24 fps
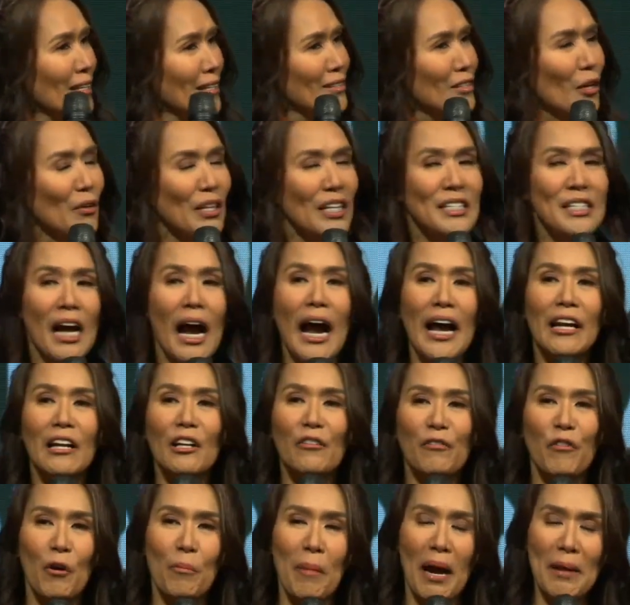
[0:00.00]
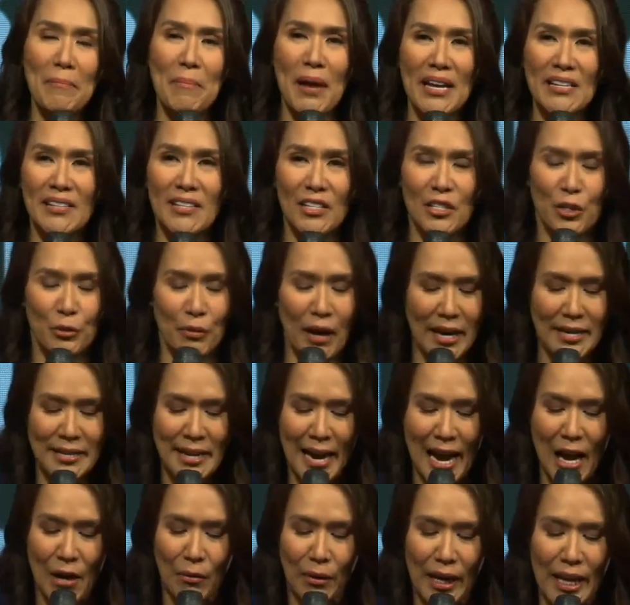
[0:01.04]
So the title for my message right
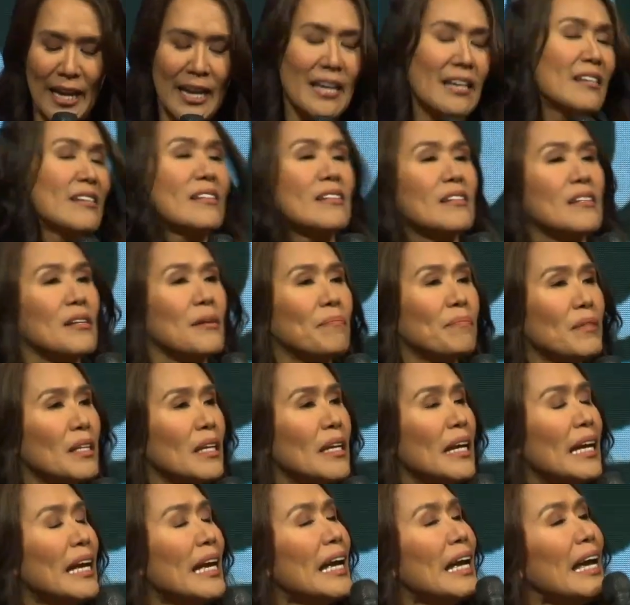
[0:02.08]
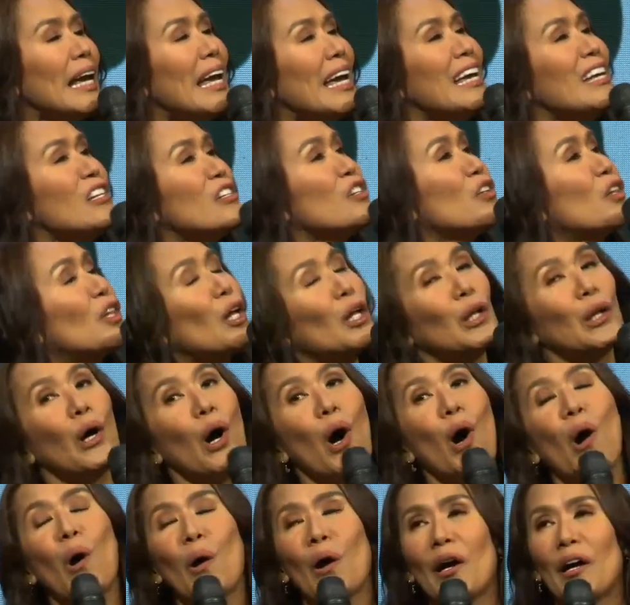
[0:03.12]
now is the
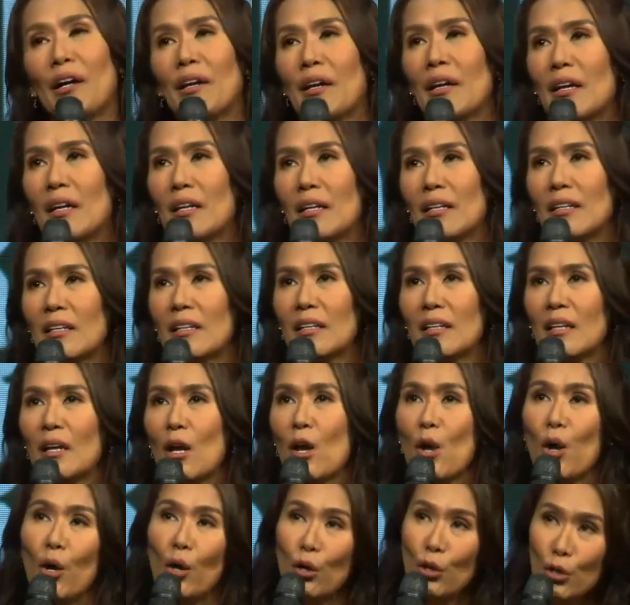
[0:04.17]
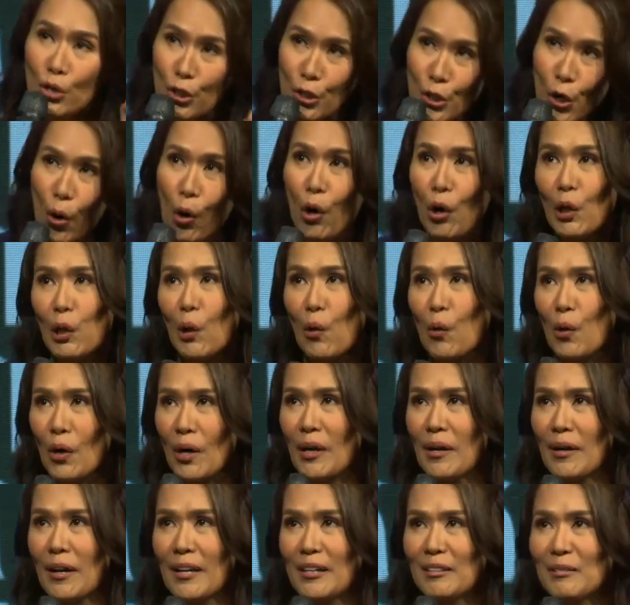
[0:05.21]
Lord your
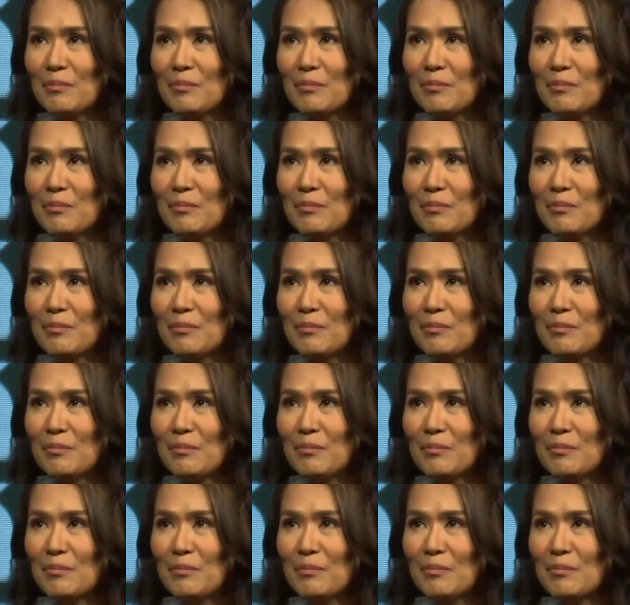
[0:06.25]
Lord?